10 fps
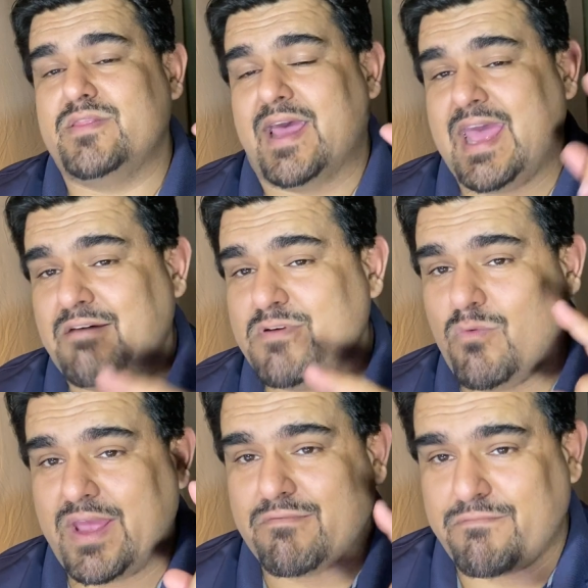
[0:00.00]
the
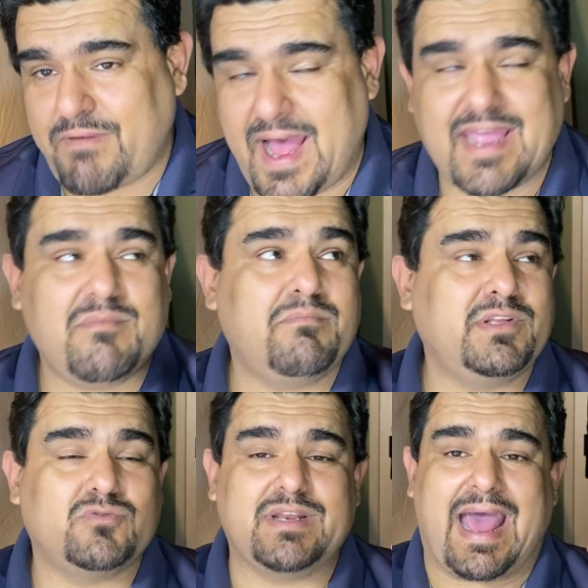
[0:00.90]
heavyweight fight
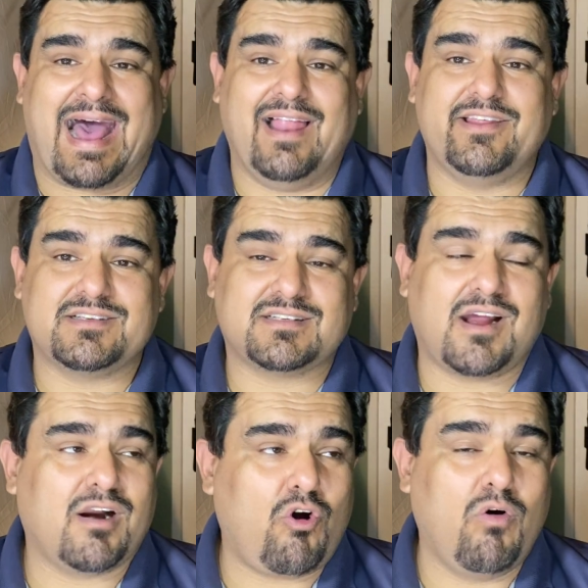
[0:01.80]
between
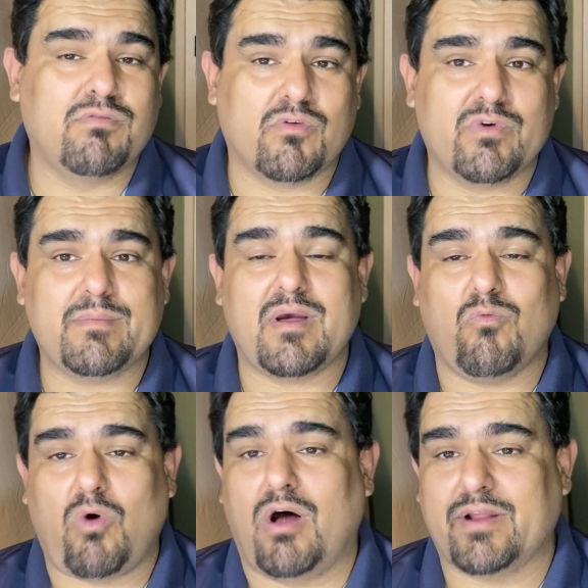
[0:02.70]
Alistair Overeem
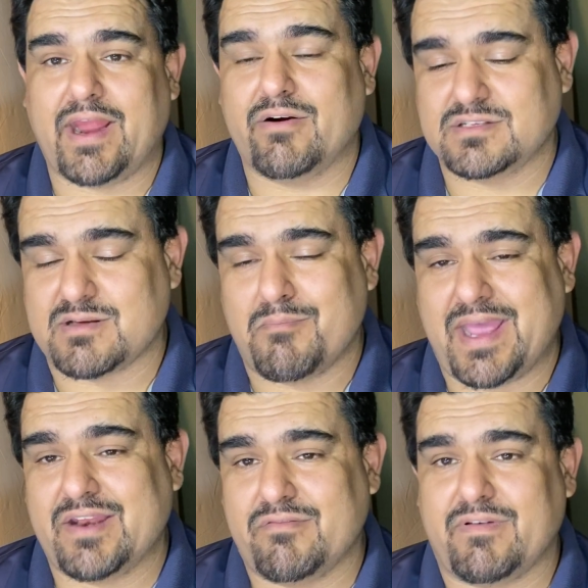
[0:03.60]
and Walt Harris, the
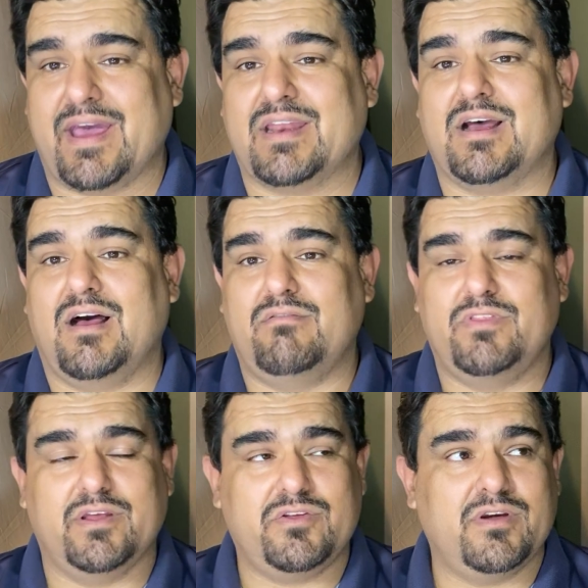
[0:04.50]
main event
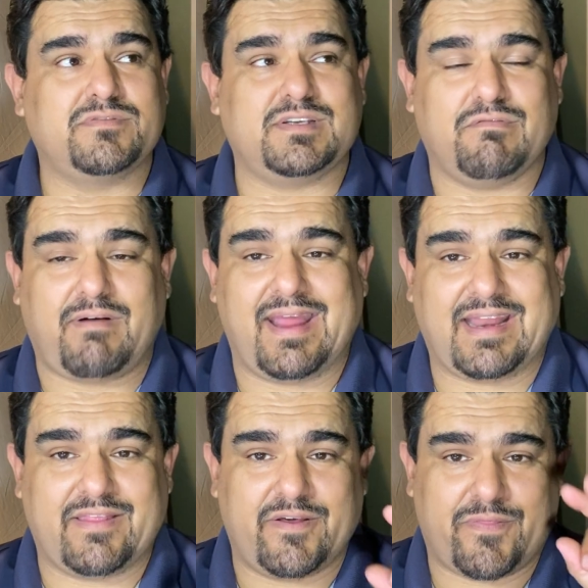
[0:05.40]
of the UFC Fight
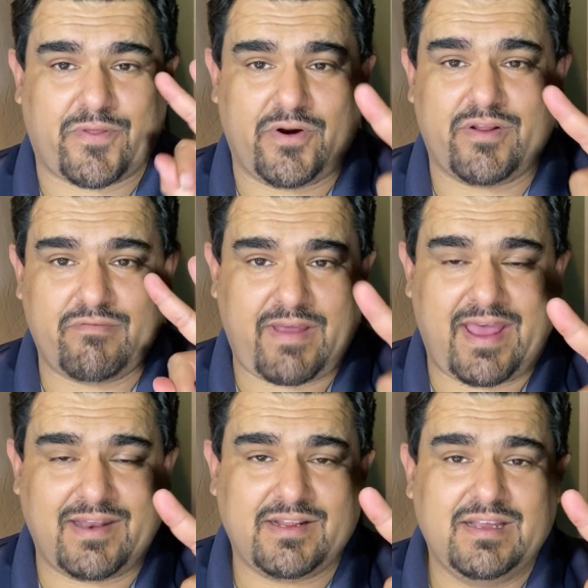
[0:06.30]
Night, the third
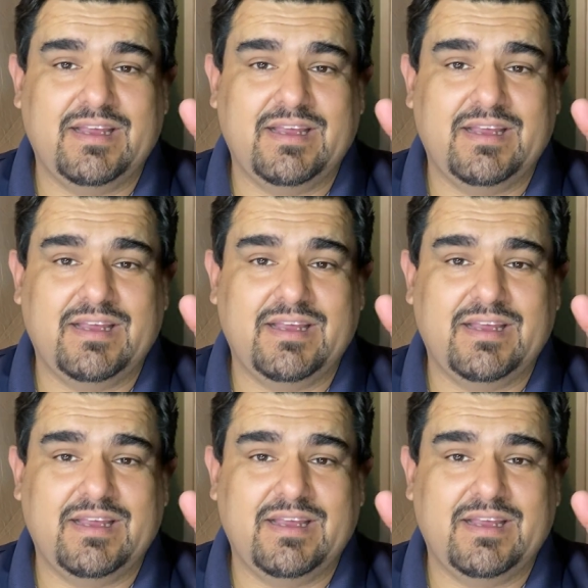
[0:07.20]
event